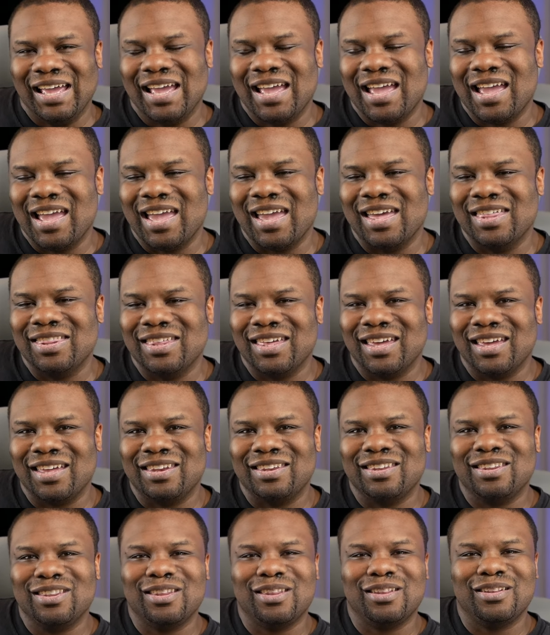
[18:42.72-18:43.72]
And
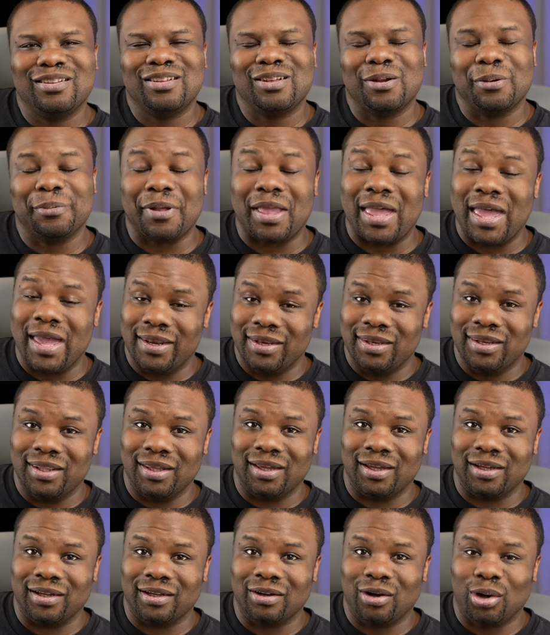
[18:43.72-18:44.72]
then the
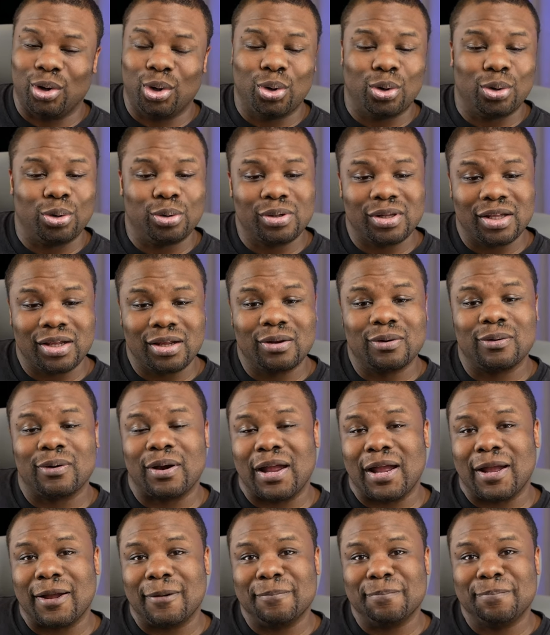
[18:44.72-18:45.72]
ending. Holy
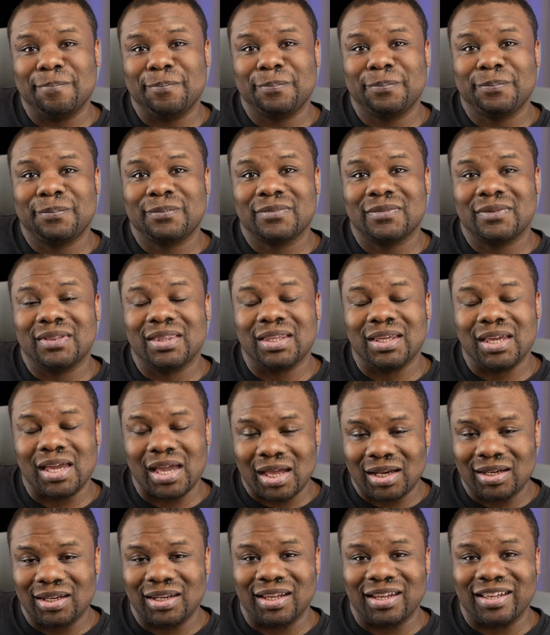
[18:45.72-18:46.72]
crap, the
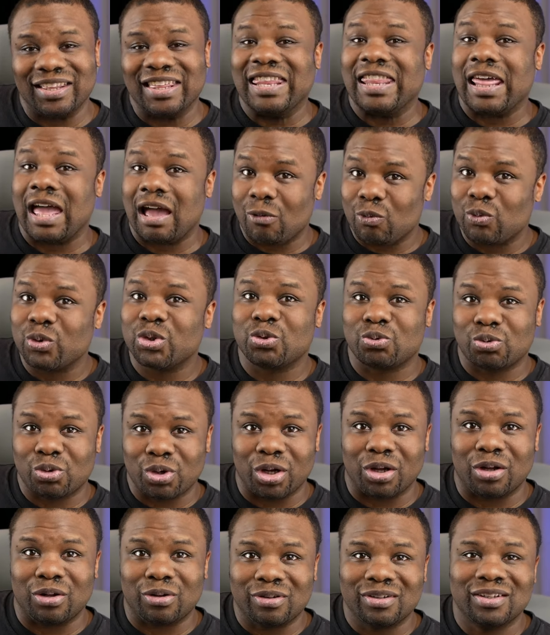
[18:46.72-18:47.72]
ending. That was
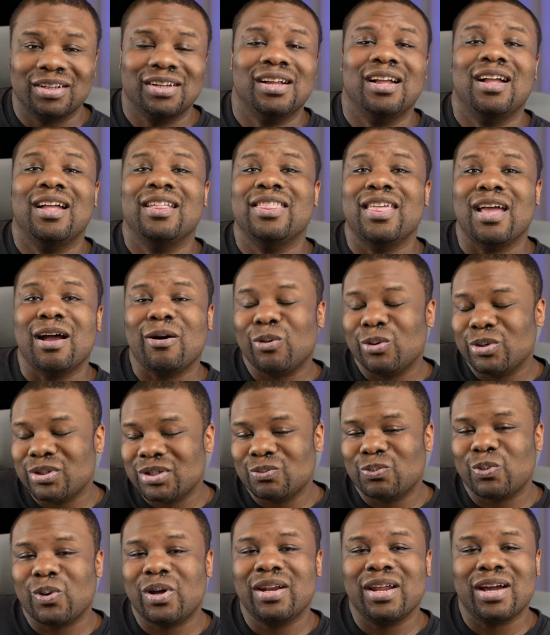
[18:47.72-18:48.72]
real. That was
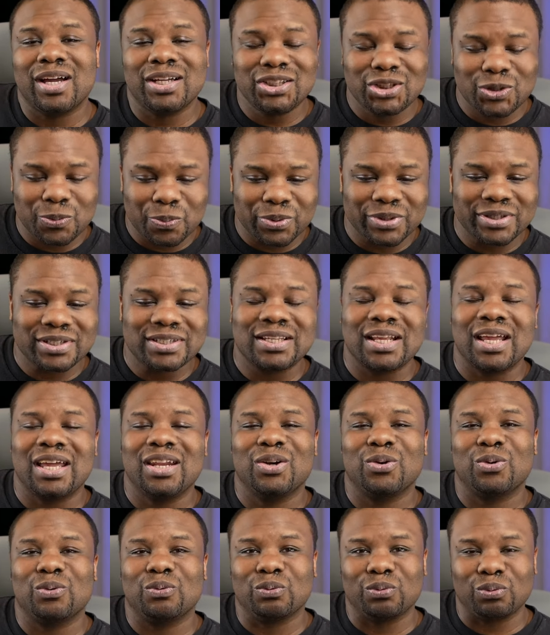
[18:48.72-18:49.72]
100%
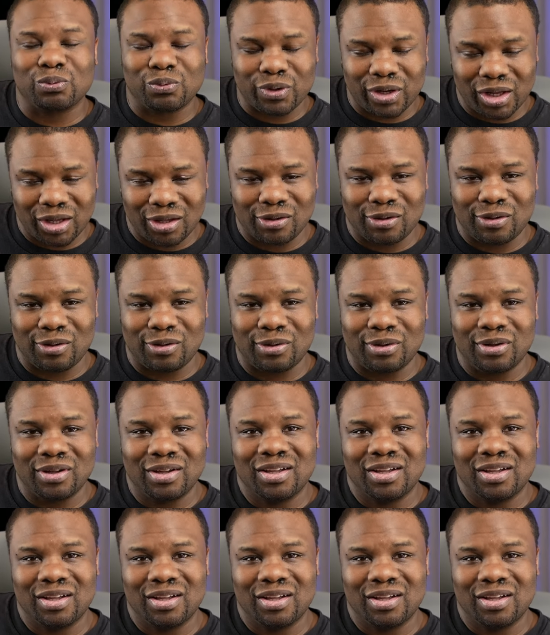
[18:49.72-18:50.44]
real.